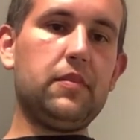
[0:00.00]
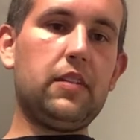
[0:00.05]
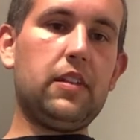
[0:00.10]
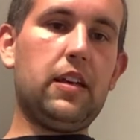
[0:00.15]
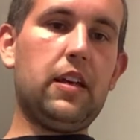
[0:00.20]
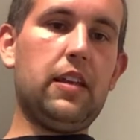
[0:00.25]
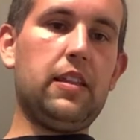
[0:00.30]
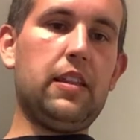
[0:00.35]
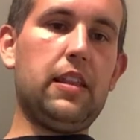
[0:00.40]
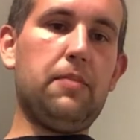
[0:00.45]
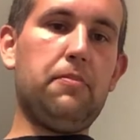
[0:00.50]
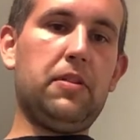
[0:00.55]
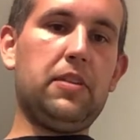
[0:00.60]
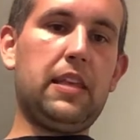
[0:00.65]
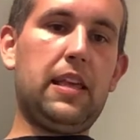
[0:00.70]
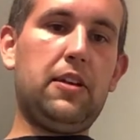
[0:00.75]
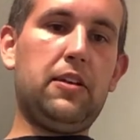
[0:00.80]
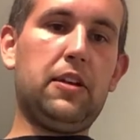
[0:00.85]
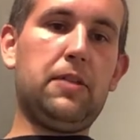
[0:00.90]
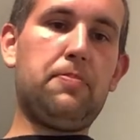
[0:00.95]
But
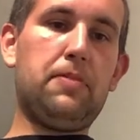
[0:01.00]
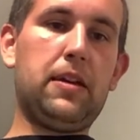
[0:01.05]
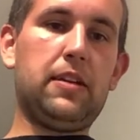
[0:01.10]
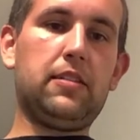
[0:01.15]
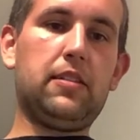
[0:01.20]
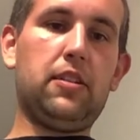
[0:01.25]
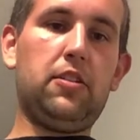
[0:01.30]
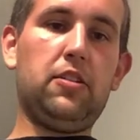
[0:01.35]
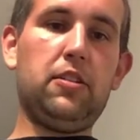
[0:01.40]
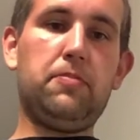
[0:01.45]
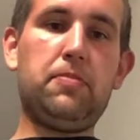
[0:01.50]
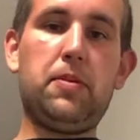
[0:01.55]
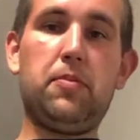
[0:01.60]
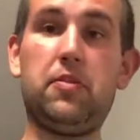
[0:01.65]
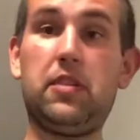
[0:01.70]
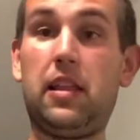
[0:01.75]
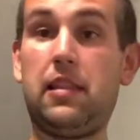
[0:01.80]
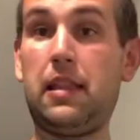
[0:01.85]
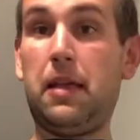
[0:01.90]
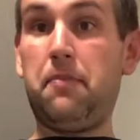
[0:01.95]
the only people
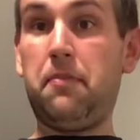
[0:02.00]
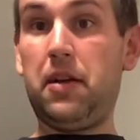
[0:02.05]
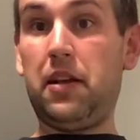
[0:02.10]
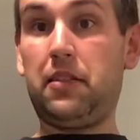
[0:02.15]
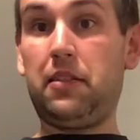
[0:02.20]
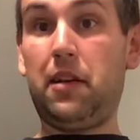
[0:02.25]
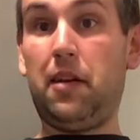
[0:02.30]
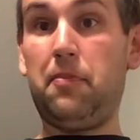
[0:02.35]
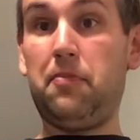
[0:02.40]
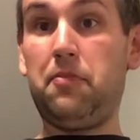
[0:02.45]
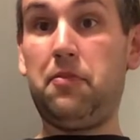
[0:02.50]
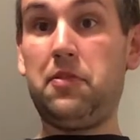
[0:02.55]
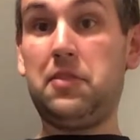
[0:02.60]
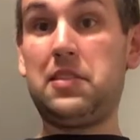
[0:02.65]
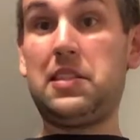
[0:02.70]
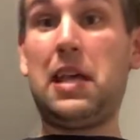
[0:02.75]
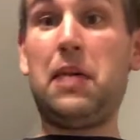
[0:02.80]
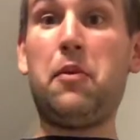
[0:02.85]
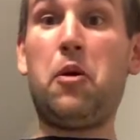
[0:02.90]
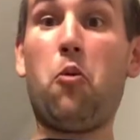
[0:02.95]
that they picked up was
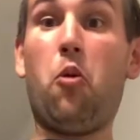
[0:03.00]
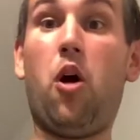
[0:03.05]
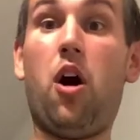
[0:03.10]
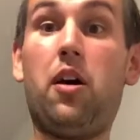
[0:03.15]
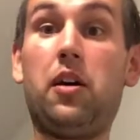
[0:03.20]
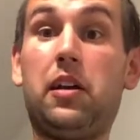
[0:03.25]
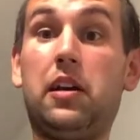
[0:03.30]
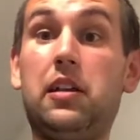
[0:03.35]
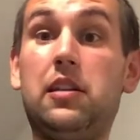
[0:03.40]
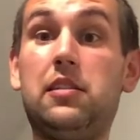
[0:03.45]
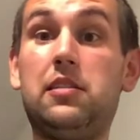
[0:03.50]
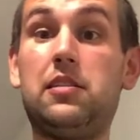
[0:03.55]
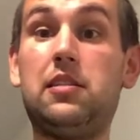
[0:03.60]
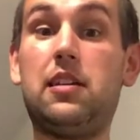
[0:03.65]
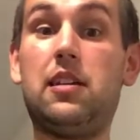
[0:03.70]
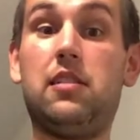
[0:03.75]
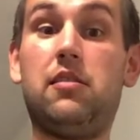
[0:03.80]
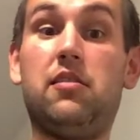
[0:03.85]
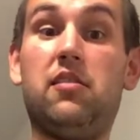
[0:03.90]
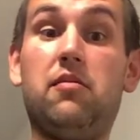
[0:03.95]
Sammy Watkins
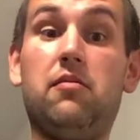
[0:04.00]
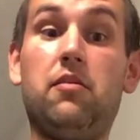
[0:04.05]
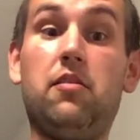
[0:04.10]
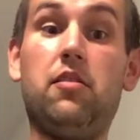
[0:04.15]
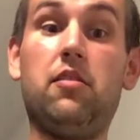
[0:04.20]
and